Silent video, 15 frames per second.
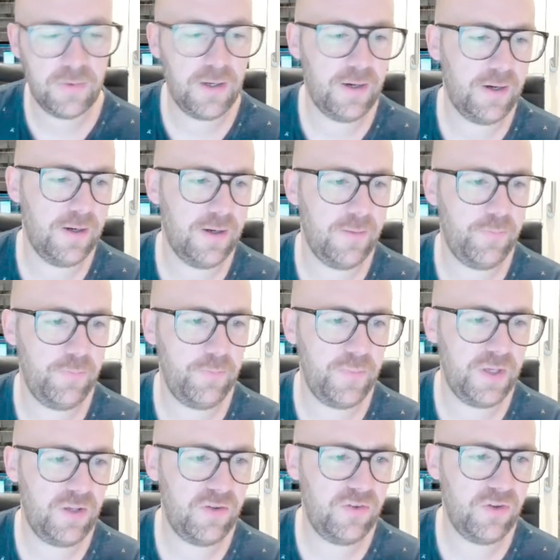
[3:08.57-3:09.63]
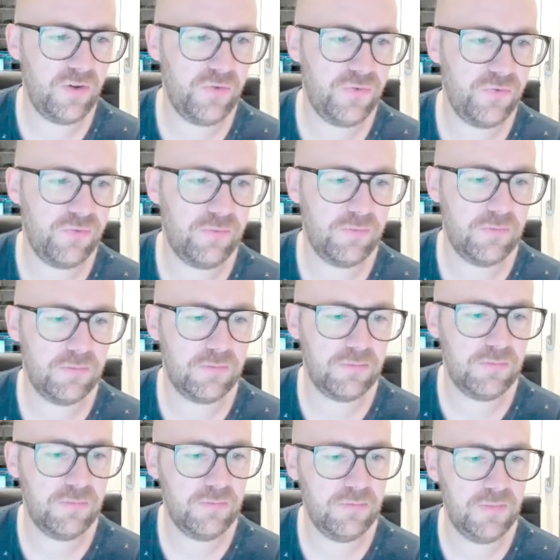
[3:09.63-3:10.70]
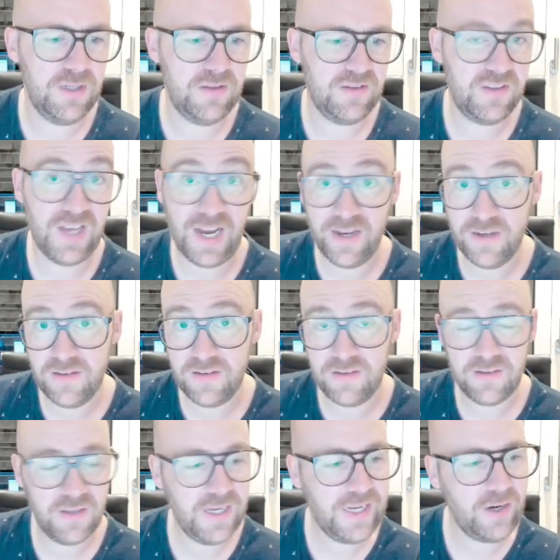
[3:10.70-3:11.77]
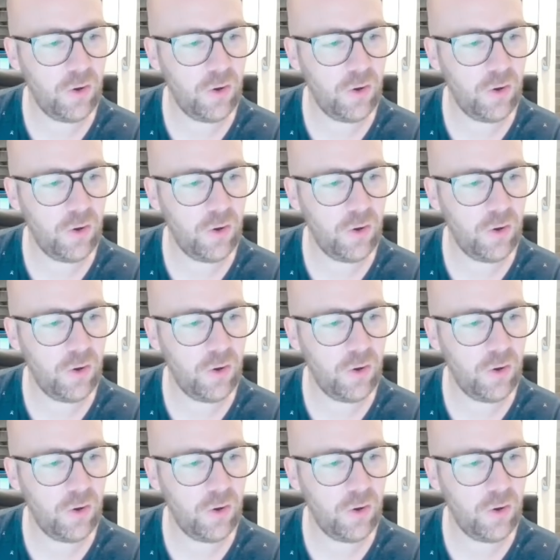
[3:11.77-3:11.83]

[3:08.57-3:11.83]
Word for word: um, because of its size and